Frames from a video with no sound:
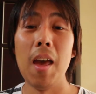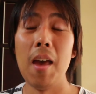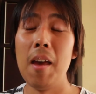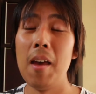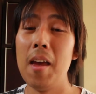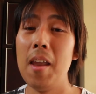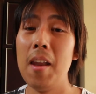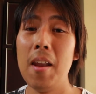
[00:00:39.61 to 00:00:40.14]

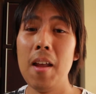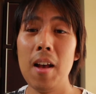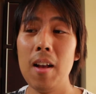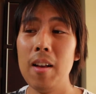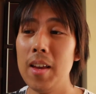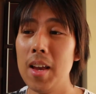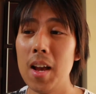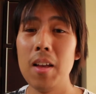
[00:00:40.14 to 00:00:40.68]
And
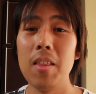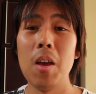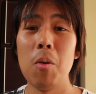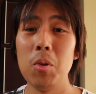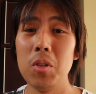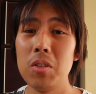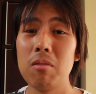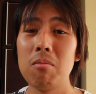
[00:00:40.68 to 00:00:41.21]
yeah,
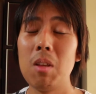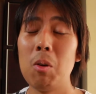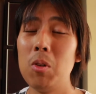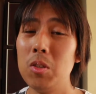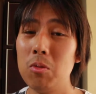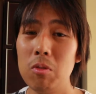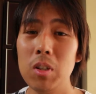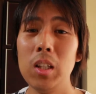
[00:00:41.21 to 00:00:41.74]
that was
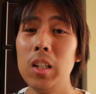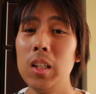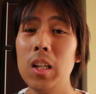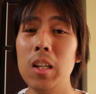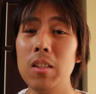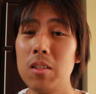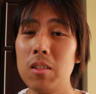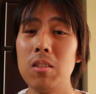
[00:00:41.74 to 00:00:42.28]
really
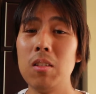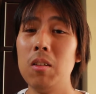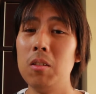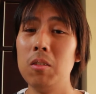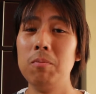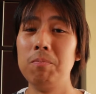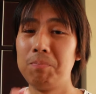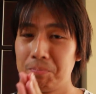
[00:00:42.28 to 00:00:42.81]
nice.
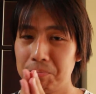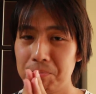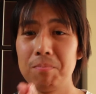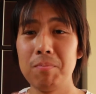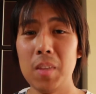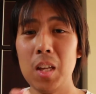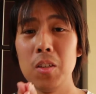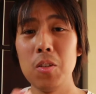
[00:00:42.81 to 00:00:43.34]
So
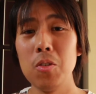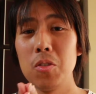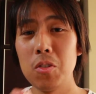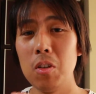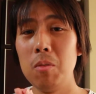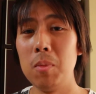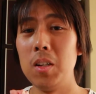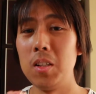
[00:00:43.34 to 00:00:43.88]
thank you
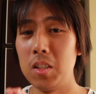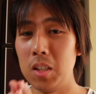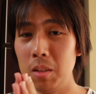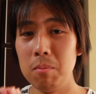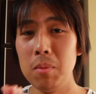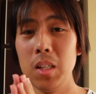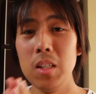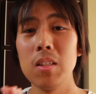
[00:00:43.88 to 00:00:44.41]
so much.
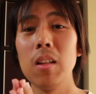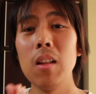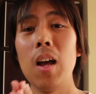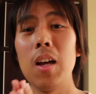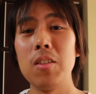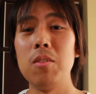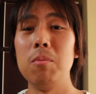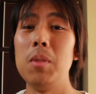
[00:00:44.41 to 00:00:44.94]
It means a
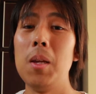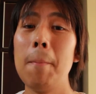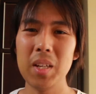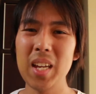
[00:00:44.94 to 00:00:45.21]
lot to me.